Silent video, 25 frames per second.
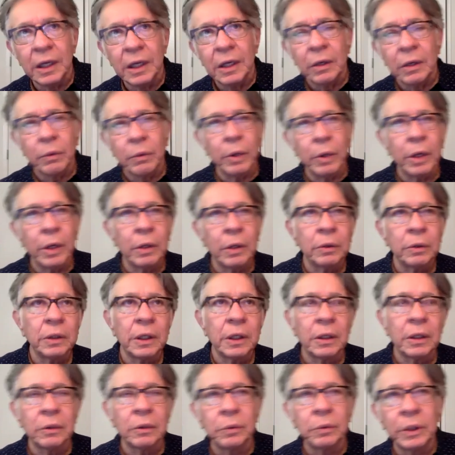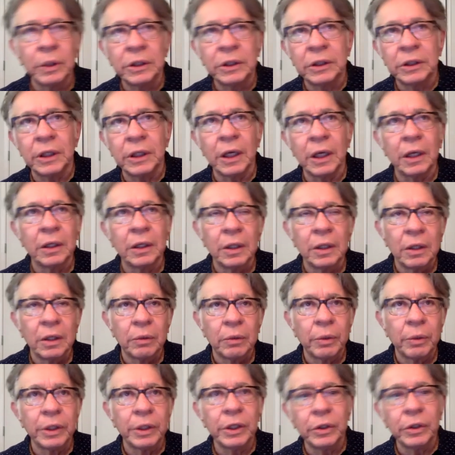well, uh, what's, uh,
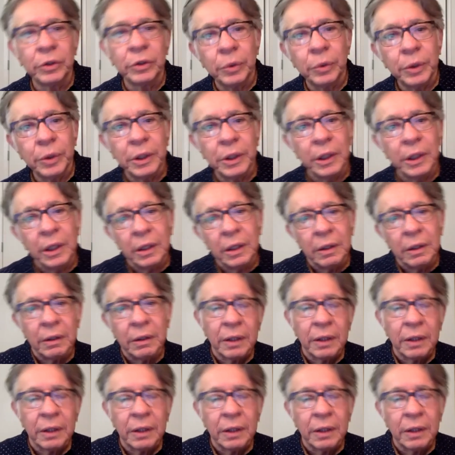what are you doing here?